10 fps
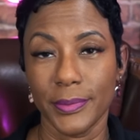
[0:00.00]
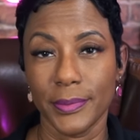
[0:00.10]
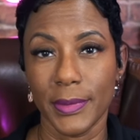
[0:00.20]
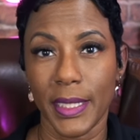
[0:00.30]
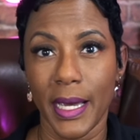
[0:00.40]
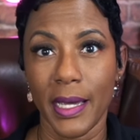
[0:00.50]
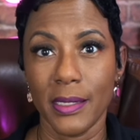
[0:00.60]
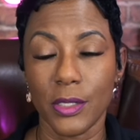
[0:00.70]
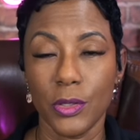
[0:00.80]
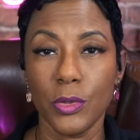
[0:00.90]
Okay? So
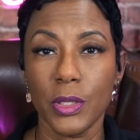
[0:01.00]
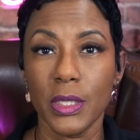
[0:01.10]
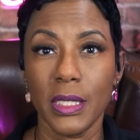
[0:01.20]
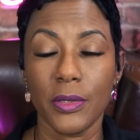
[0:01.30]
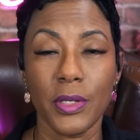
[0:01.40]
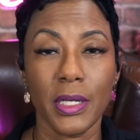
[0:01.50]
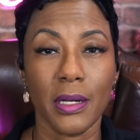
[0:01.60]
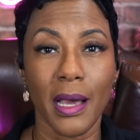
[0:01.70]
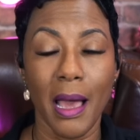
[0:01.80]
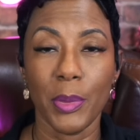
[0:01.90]
you could either get a
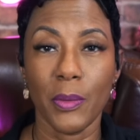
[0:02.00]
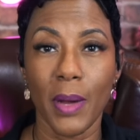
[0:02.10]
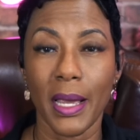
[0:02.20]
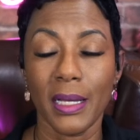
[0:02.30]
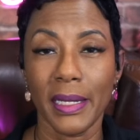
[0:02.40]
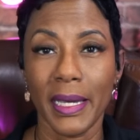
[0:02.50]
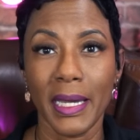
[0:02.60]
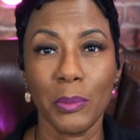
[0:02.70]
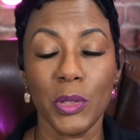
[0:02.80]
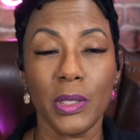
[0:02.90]
copyright claim,
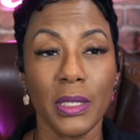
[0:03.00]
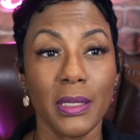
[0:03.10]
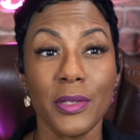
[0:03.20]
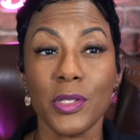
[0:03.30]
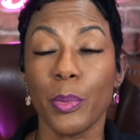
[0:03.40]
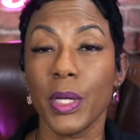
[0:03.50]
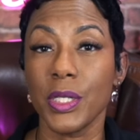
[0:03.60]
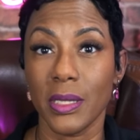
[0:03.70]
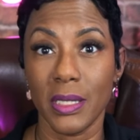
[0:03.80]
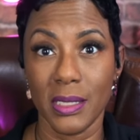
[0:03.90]
there's a bunch of
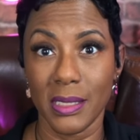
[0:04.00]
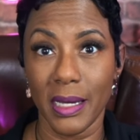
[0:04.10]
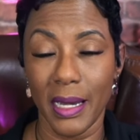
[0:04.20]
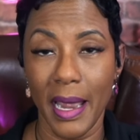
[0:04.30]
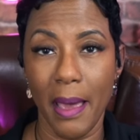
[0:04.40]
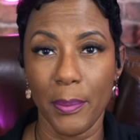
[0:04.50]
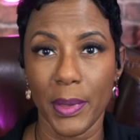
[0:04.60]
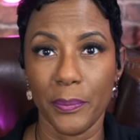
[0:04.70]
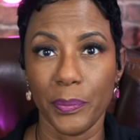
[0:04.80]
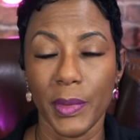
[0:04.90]
things that can happen.
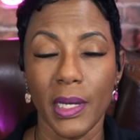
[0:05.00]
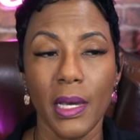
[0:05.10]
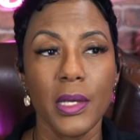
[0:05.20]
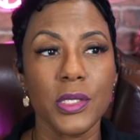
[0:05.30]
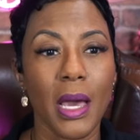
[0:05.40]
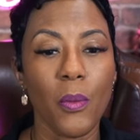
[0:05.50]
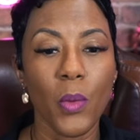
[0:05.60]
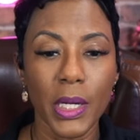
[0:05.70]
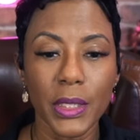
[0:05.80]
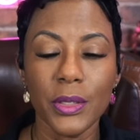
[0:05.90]
So I want
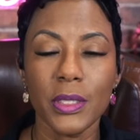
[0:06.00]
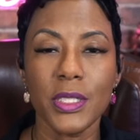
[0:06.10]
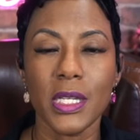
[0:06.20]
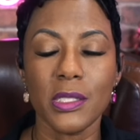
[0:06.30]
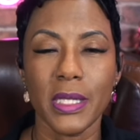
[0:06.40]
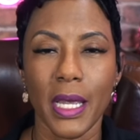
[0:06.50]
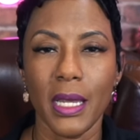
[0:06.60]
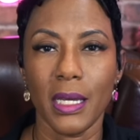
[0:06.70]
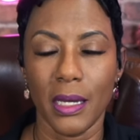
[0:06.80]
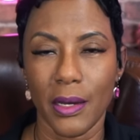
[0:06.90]
you to just take
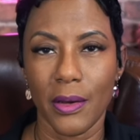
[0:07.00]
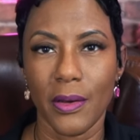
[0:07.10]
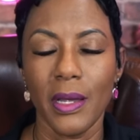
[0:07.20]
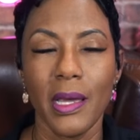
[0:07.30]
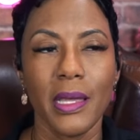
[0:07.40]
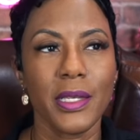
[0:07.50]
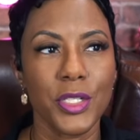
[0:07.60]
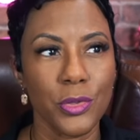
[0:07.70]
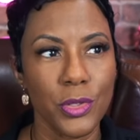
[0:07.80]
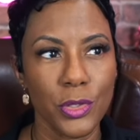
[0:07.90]
care that you
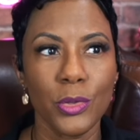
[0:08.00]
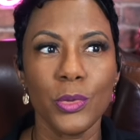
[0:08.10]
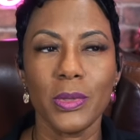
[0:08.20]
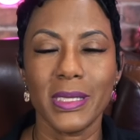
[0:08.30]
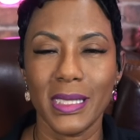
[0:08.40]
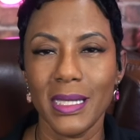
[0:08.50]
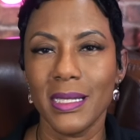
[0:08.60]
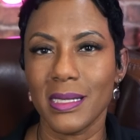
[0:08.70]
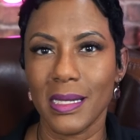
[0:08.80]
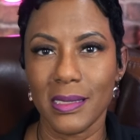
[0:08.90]
do see this
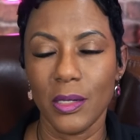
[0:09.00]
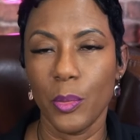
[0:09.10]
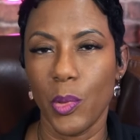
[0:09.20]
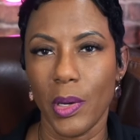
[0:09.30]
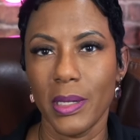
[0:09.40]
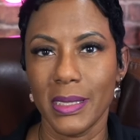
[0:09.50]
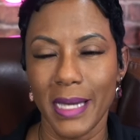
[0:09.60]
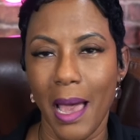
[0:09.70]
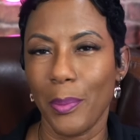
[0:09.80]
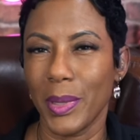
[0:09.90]
as an important
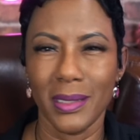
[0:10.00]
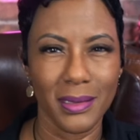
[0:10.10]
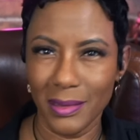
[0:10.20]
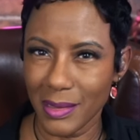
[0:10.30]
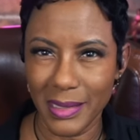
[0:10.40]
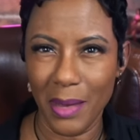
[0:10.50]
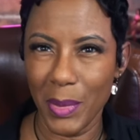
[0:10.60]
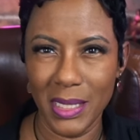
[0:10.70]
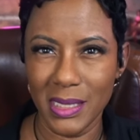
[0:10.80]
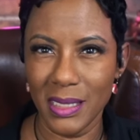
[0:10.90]
topic. Does that make
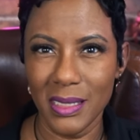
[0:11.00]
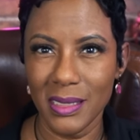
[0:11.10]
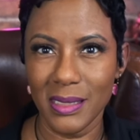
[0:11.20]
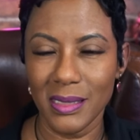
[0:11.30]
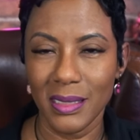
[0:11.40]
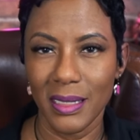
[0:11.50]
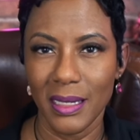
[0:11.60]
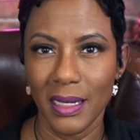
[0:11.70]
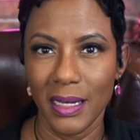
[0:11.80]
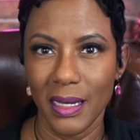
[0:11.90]
sense?
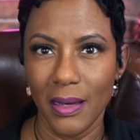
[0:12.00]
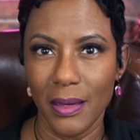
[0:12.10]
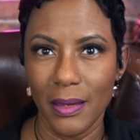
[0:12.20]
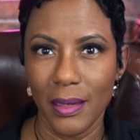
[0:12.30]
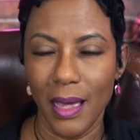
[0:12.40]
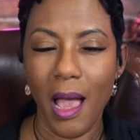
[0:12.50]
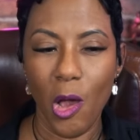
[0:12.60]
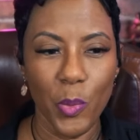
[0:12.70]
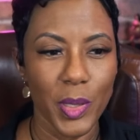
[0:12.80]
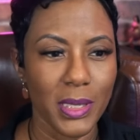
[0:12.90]
I hope
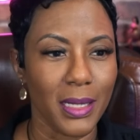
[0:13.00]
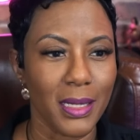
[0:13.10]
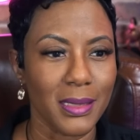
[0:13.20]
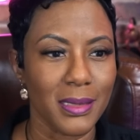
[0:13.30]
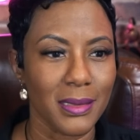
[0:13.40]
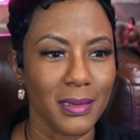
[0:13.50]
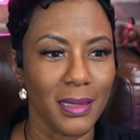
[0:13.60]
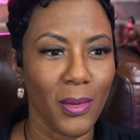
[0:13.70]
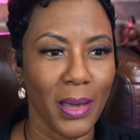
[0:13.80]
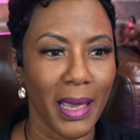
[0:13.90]
it does.
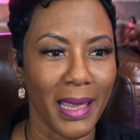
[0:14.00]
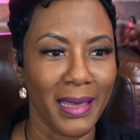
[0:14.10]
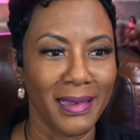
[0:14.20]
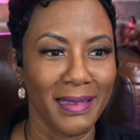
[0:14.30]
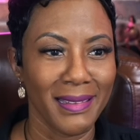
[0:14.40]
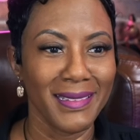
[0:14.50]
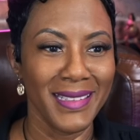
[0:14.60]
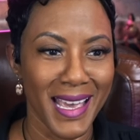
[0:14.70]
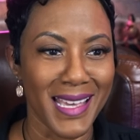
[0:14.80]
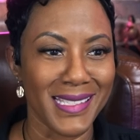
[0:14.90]
Okay.
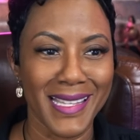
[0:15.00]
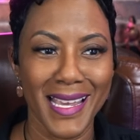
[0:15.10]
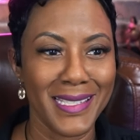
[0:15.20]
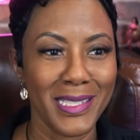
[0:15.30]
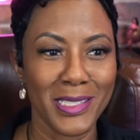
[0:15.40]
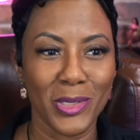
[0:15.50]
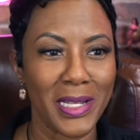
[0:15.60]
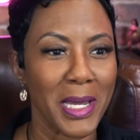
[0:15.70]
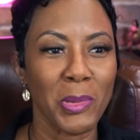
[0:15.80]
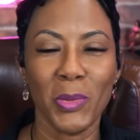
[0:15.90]
Yes, that
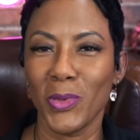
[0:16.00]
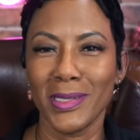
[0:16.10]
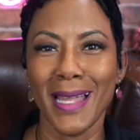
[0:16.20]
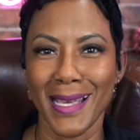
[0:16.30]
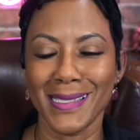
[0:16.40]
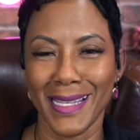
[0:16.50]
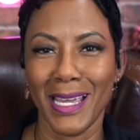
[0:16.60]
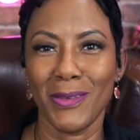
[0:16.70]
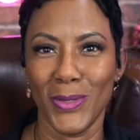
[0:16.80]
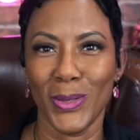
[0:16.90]
disclaimer will not save
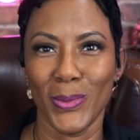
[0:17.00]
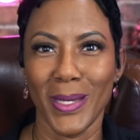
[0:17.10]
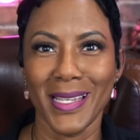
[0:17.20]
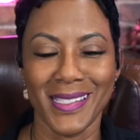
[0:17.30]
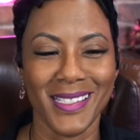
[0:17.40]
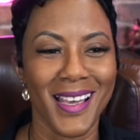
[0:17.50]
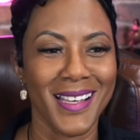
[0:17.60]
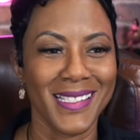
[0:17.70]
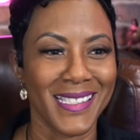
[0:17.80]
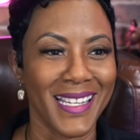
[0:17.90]
you, as John
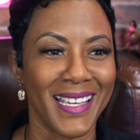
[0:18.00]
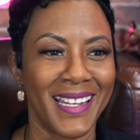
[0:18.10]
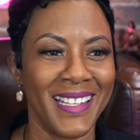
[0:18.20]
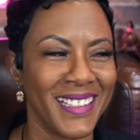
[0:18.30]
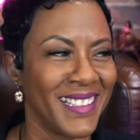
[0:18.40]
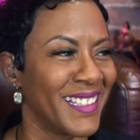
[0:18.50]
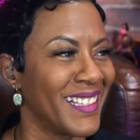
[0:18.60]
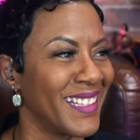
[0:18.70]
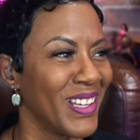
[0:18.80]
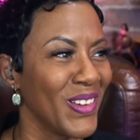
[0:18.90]
said.
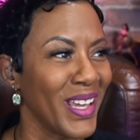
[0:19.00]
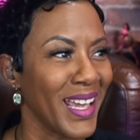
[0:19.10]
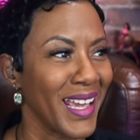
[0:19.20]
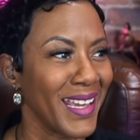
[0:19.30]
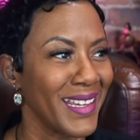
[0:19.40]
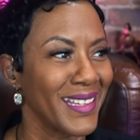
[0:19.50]
Okay.